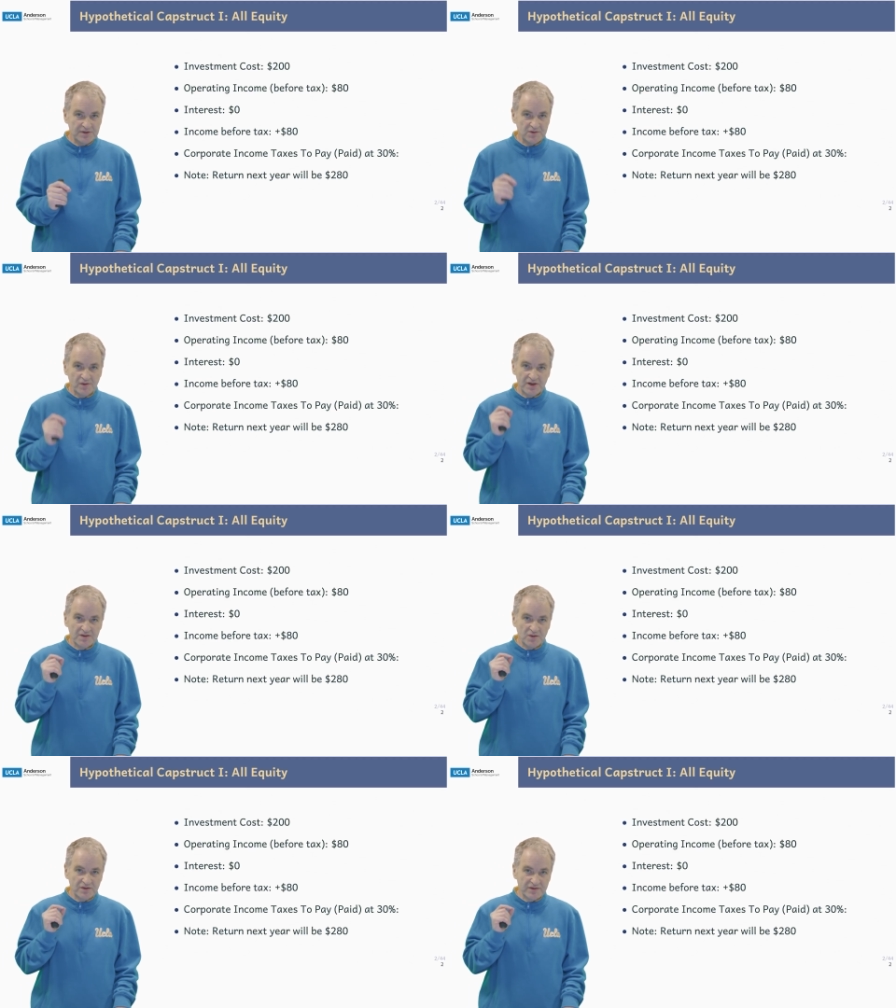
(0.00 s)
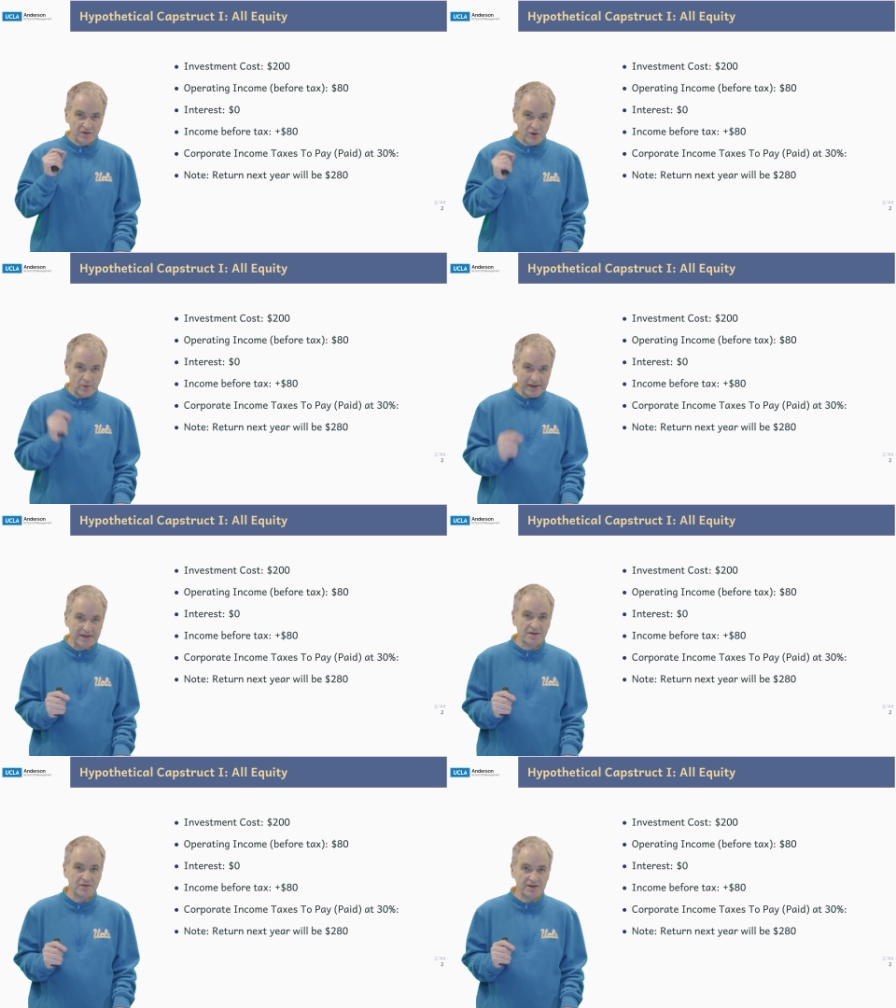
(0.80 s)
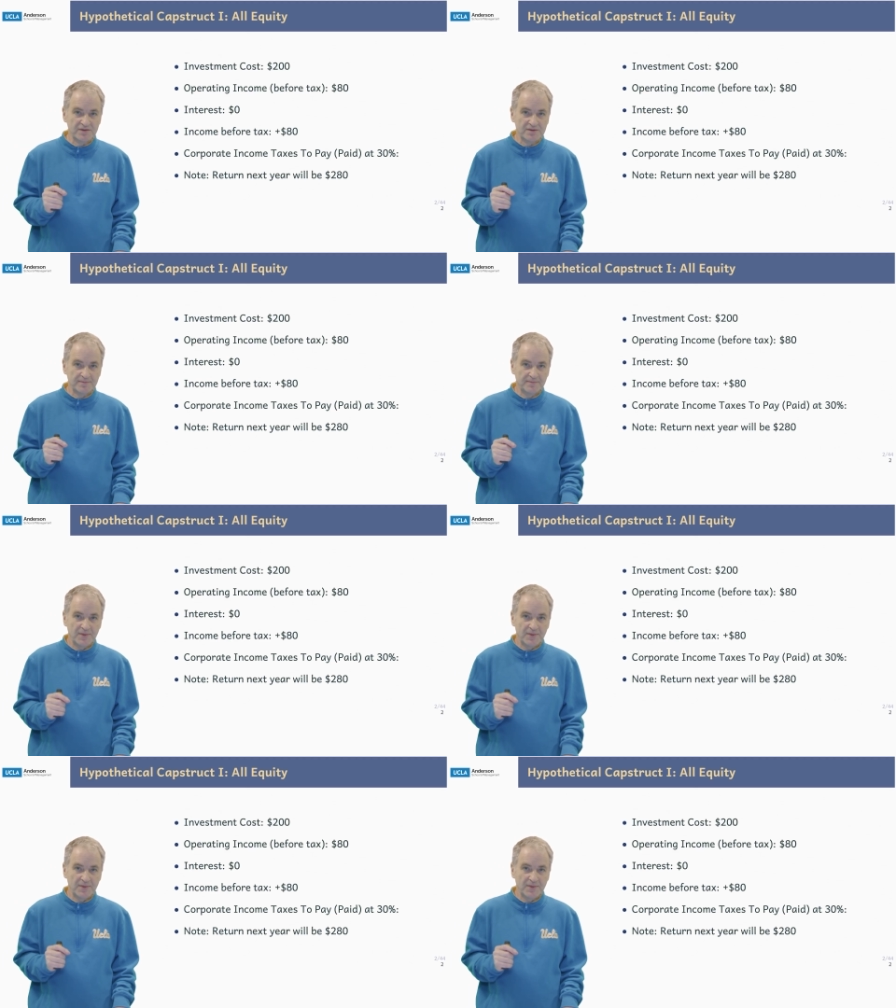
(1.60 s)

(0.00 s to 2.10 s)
so there's also no interest.